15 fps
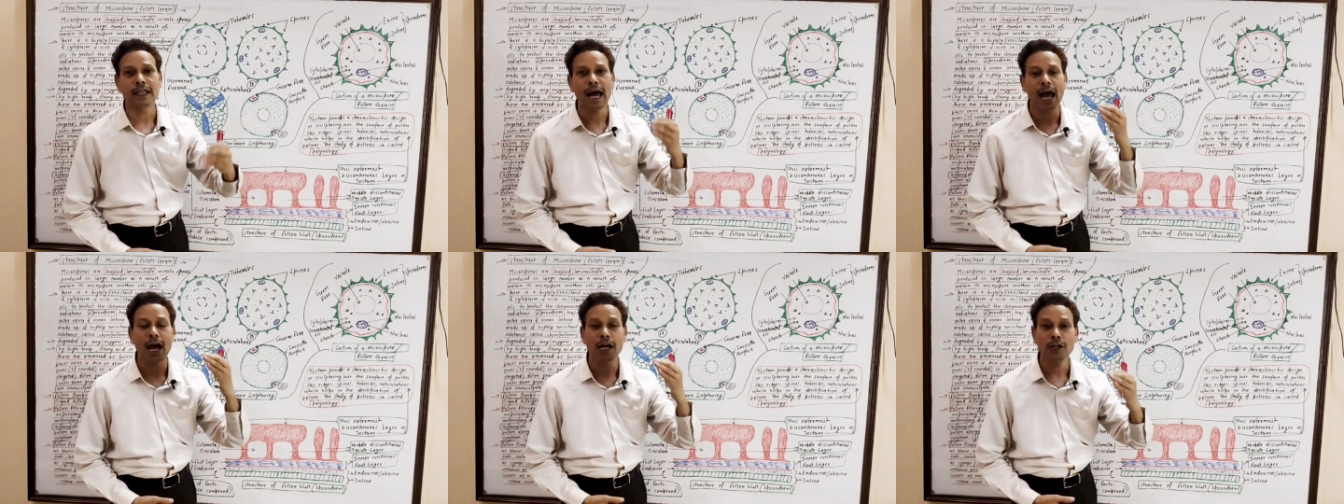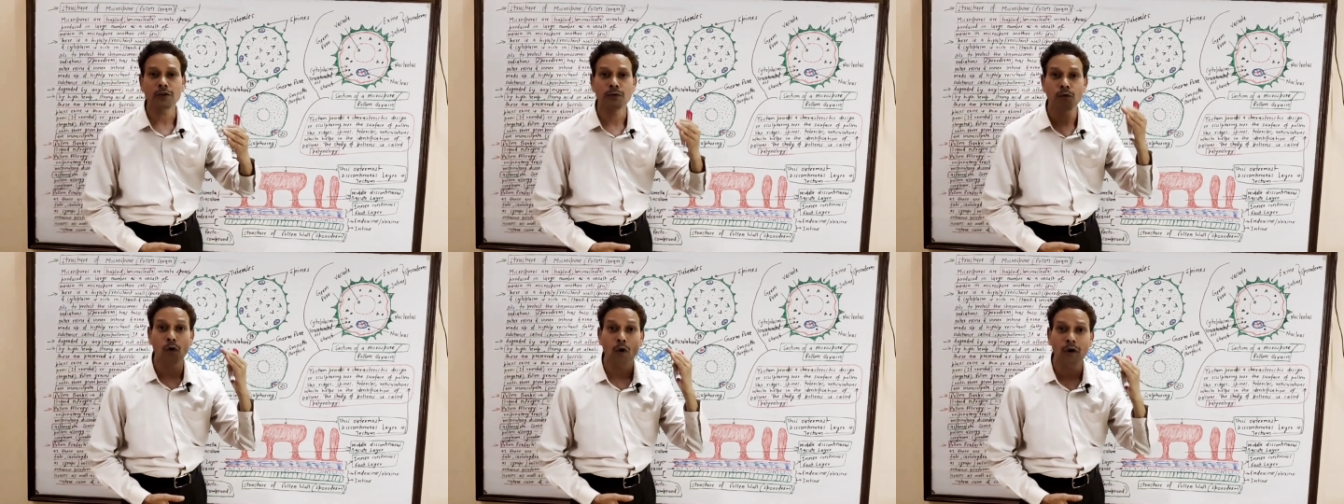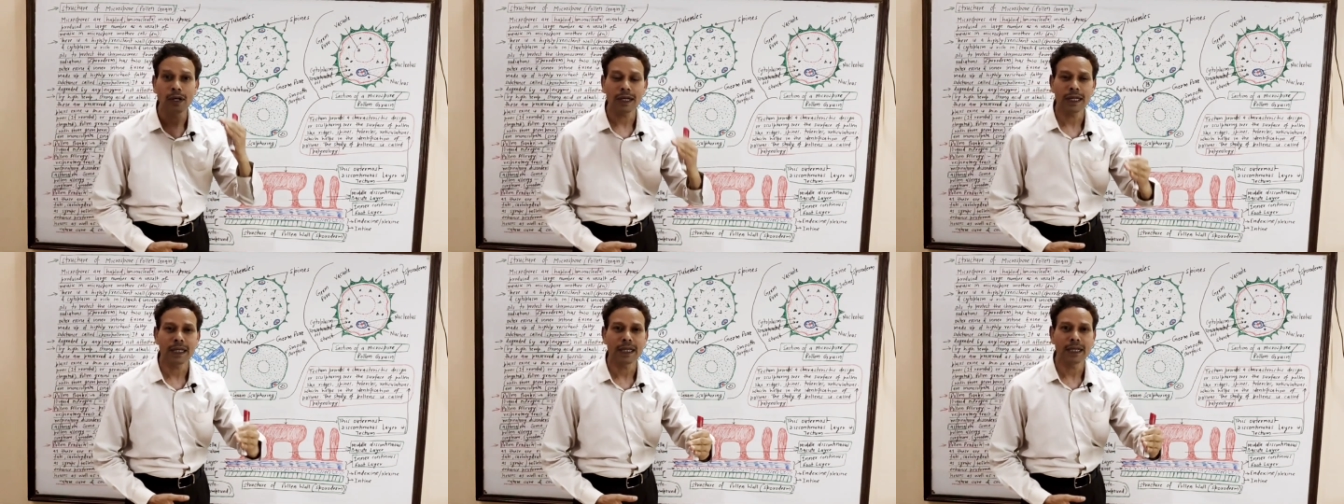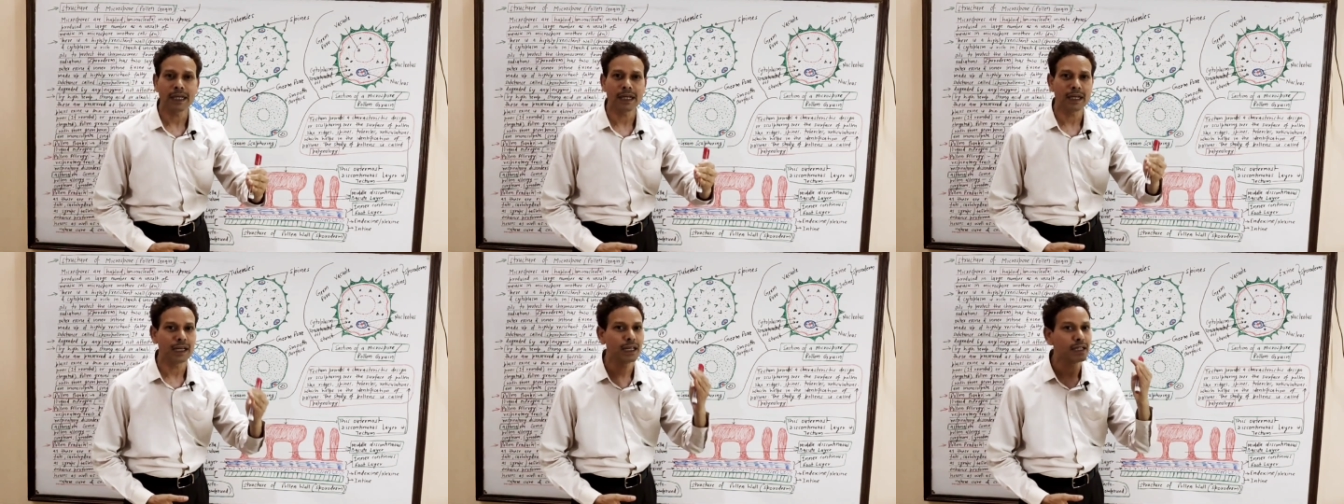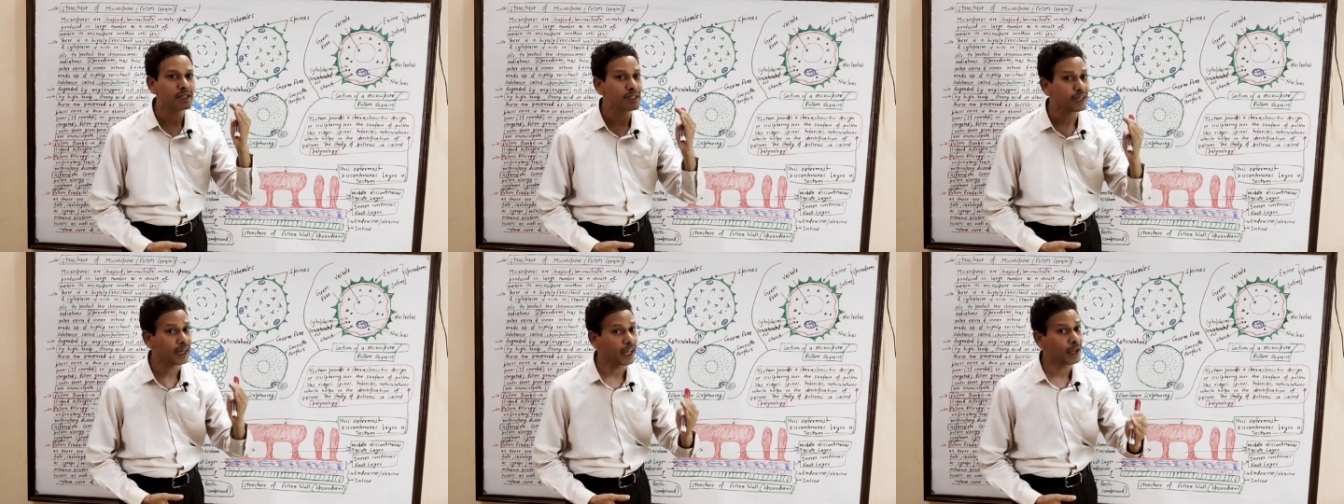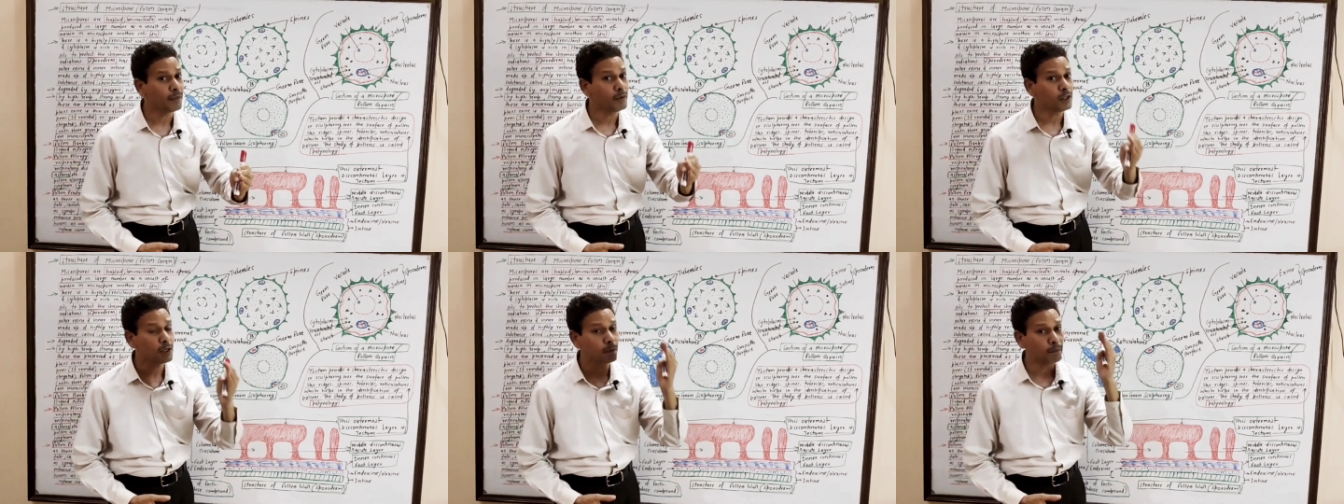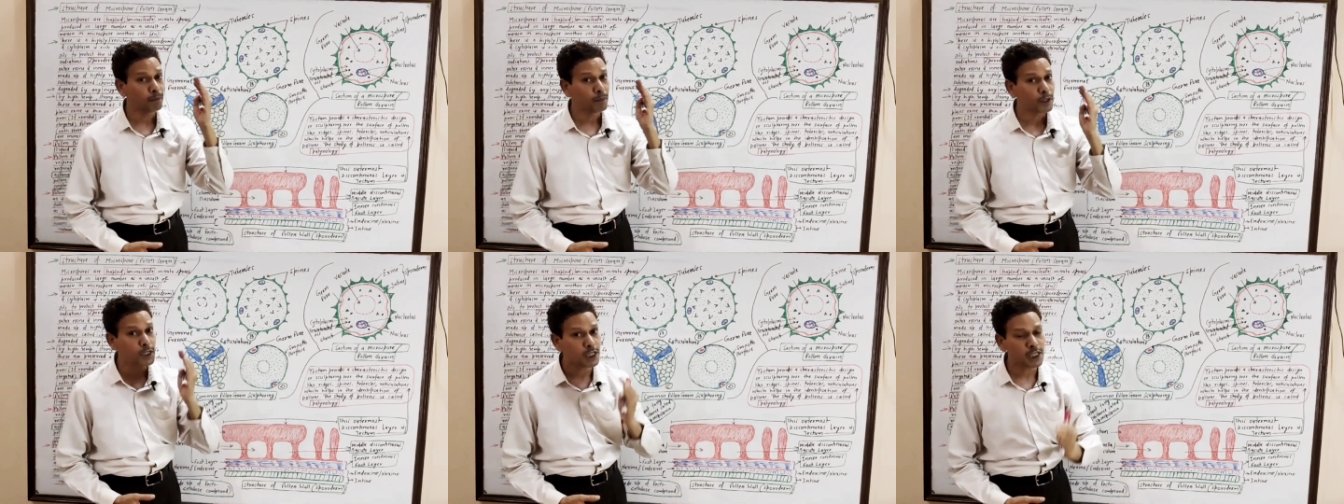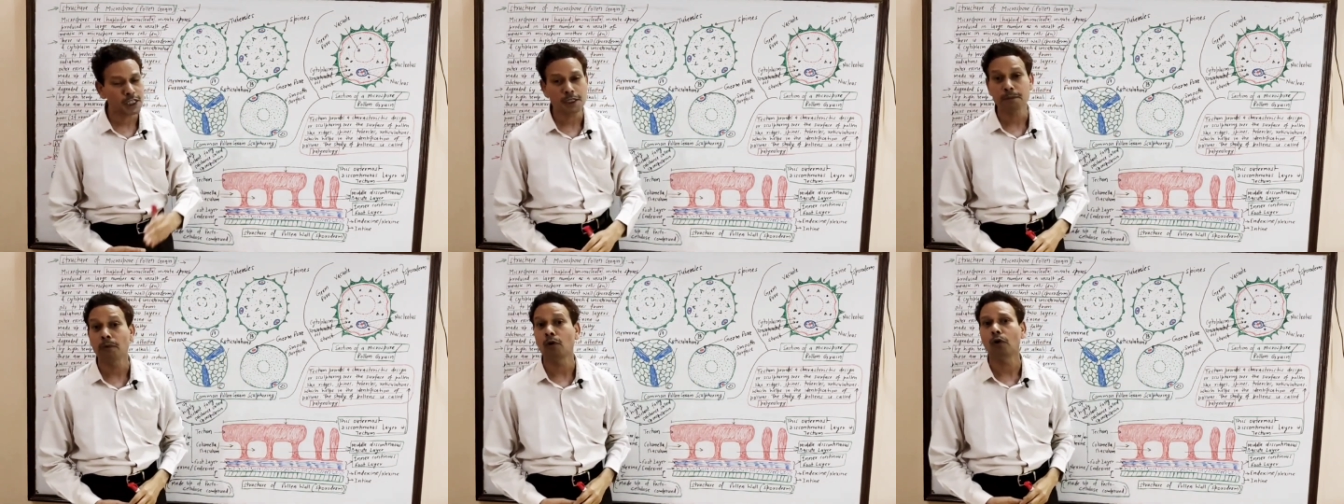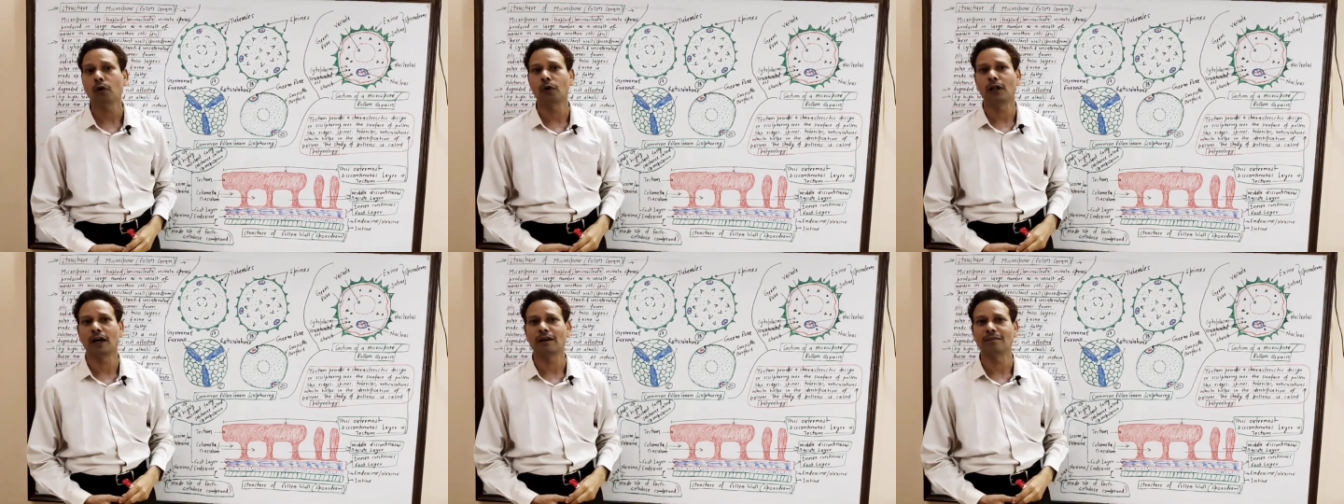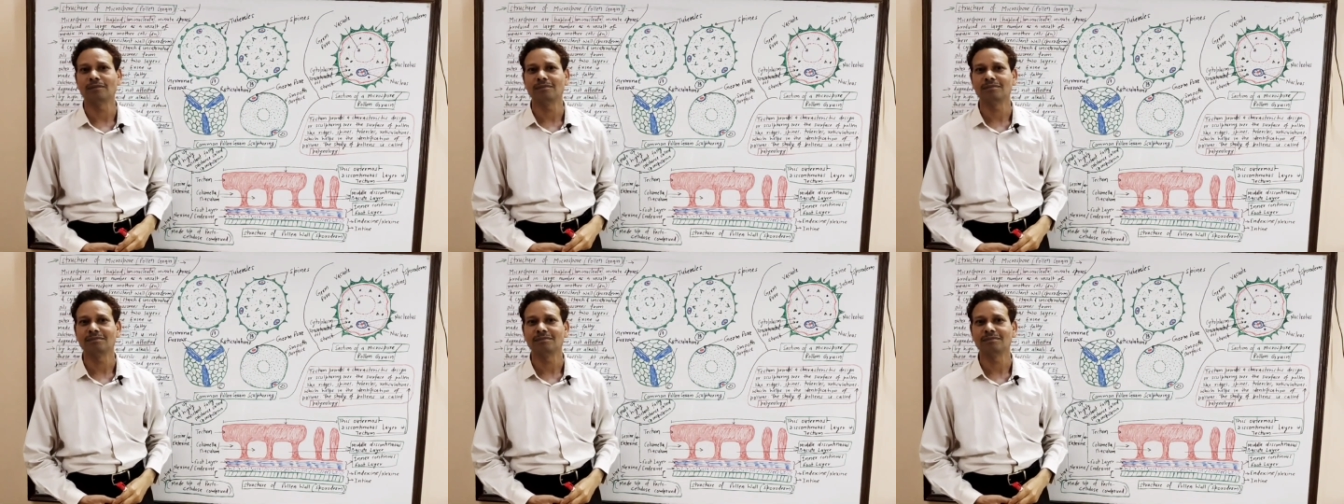That wall is named sporoda.